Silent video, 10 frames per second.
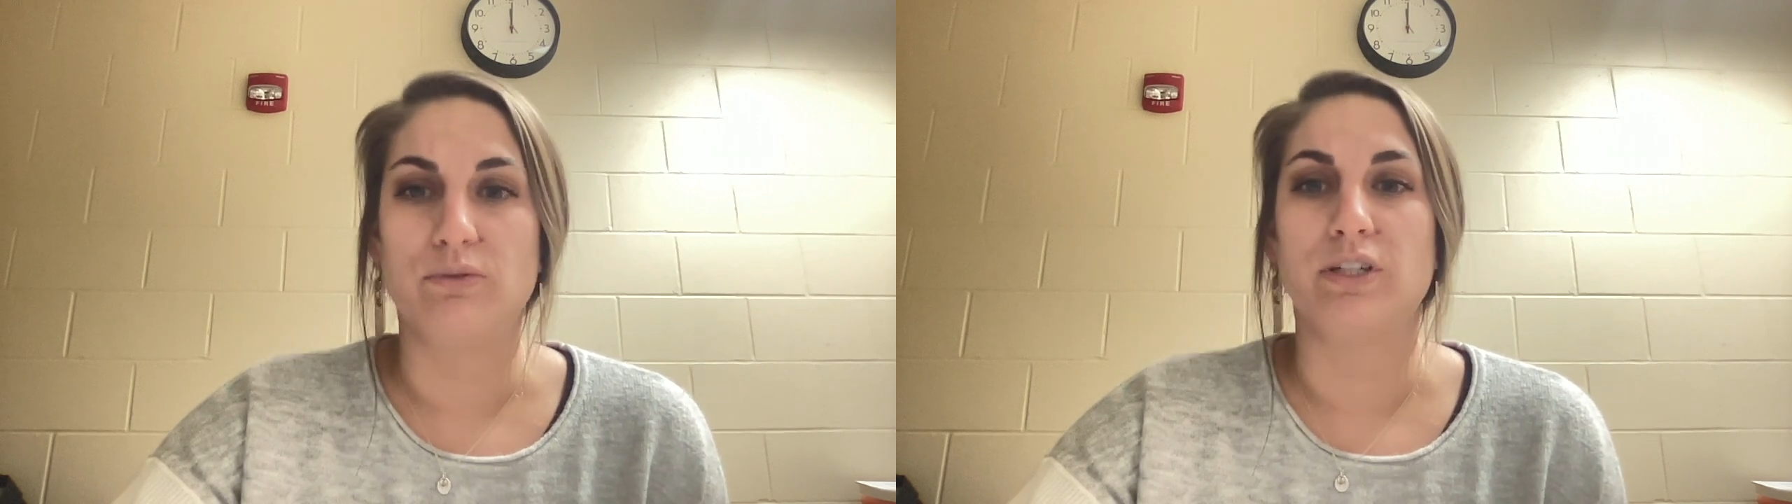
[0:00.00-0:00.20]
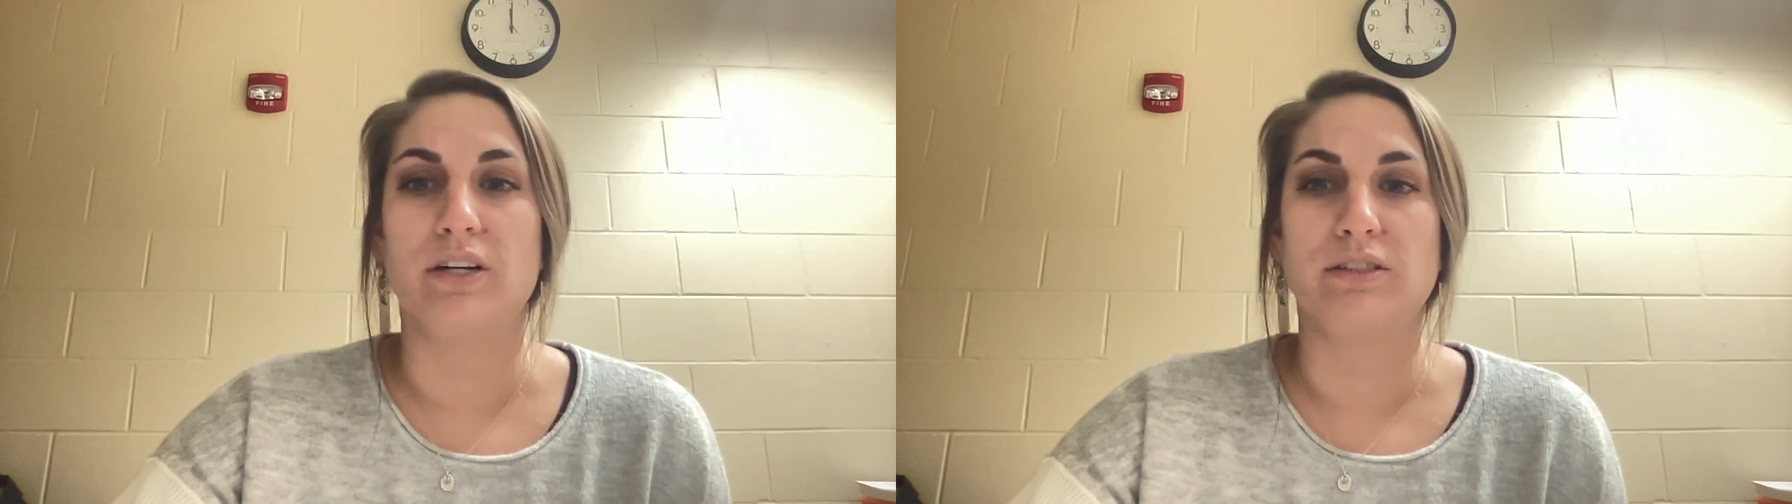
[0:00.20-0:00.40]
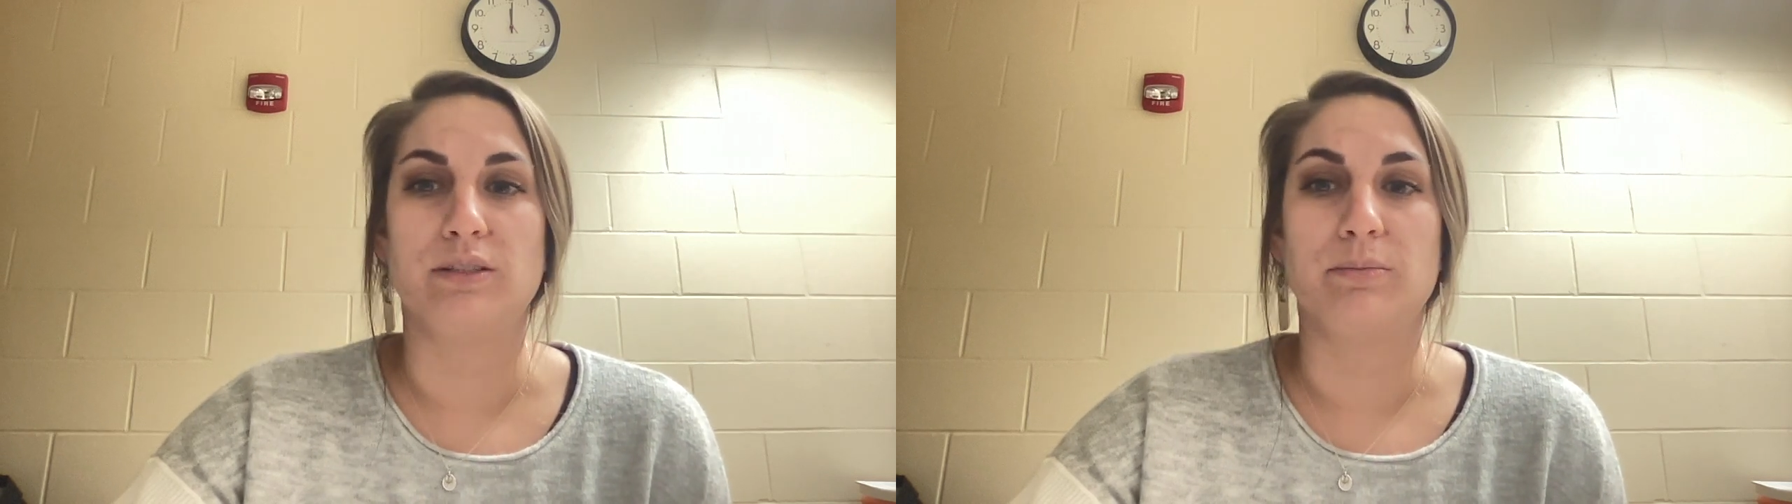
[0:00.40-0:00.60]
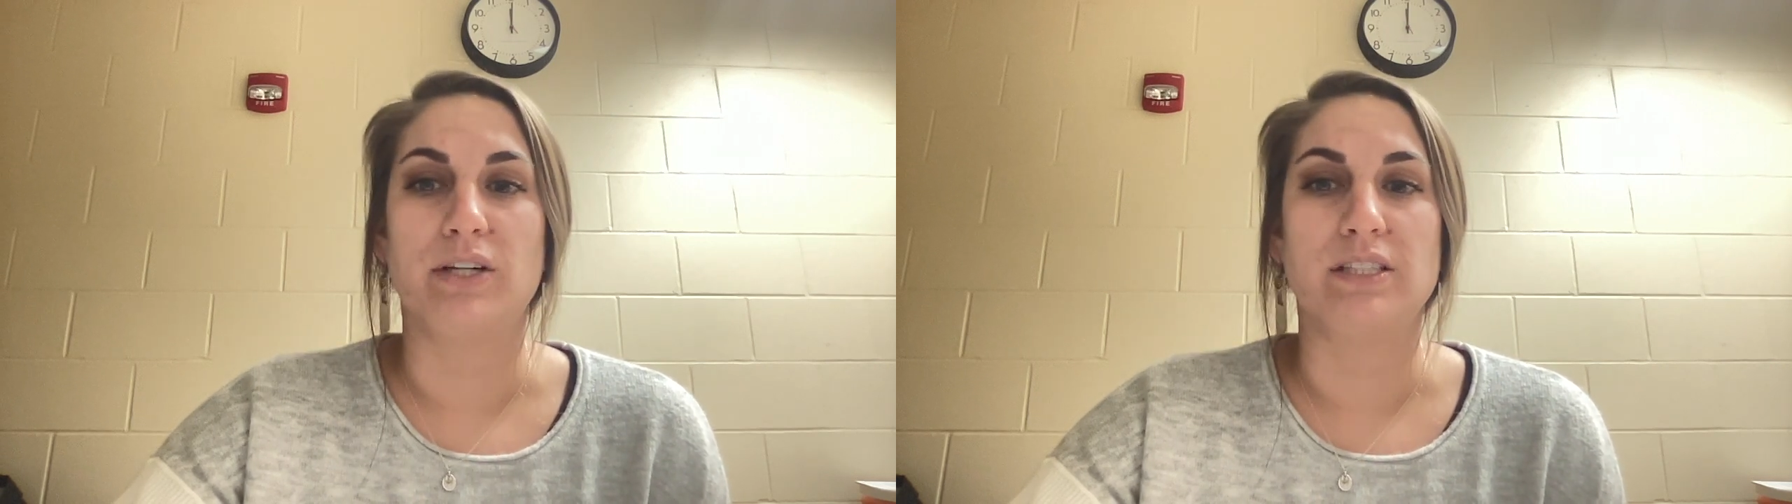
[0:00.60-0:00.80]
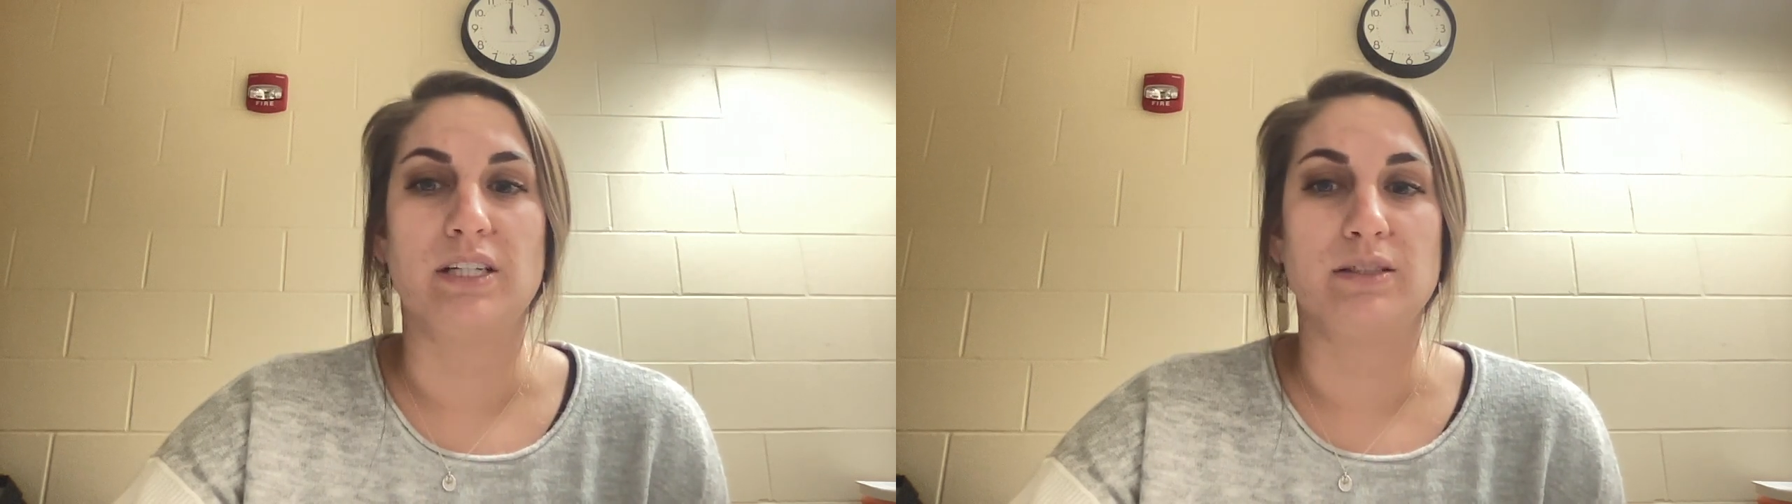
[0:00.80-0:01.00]
regards to
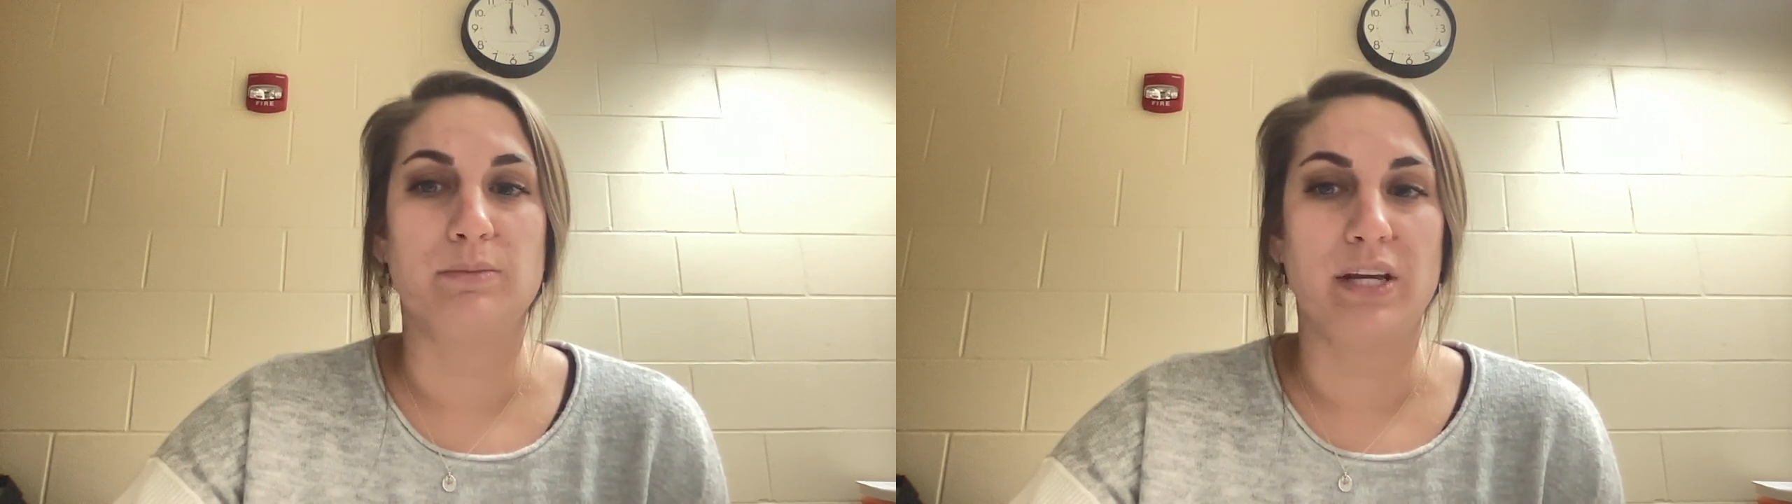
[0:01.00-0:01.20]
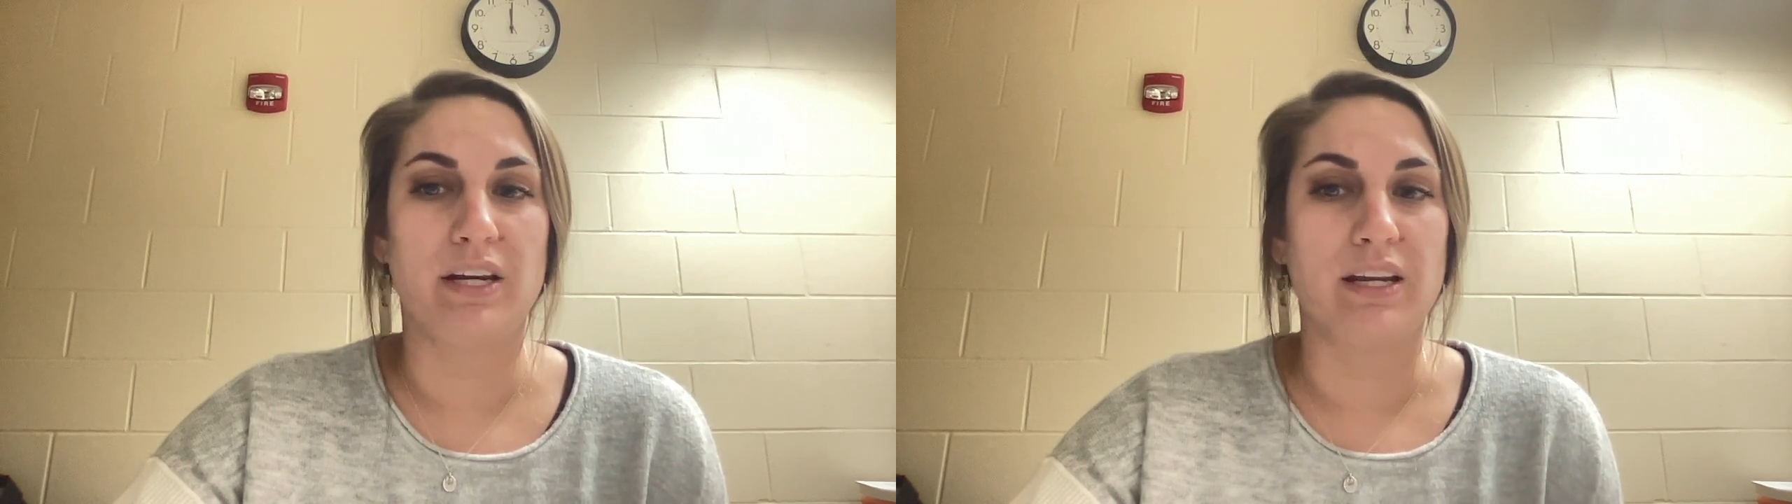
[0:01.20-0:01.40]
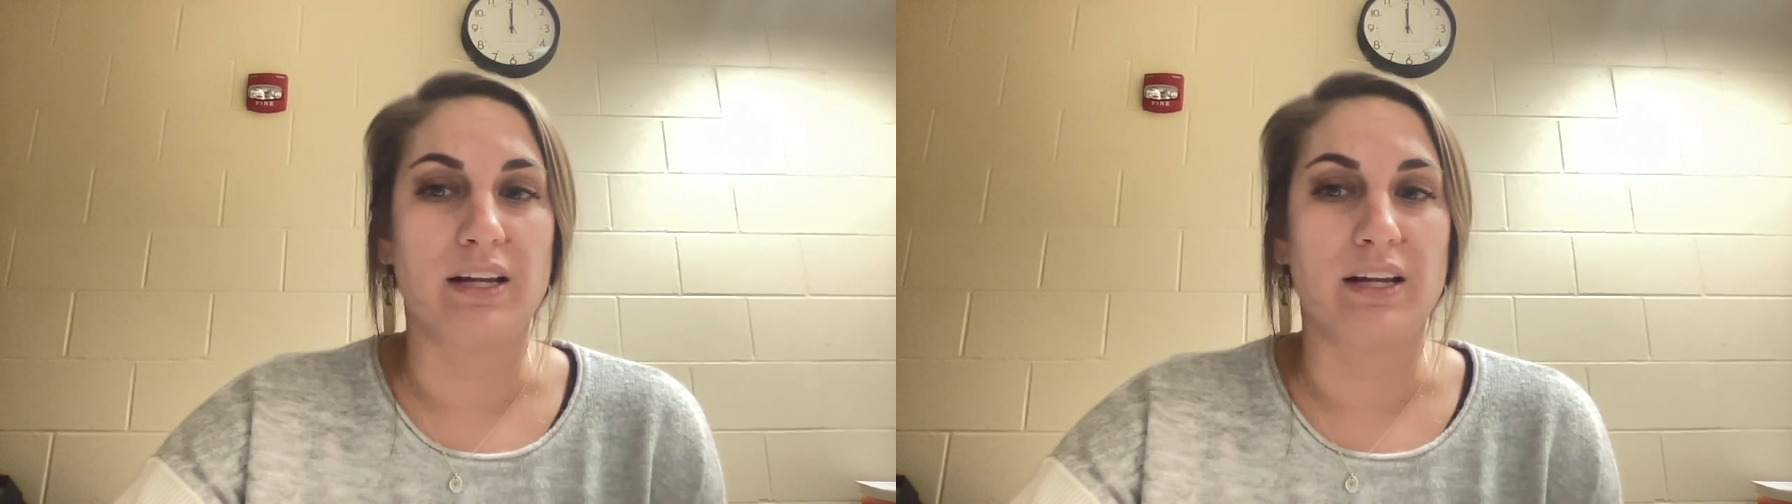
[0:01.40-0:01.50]
participating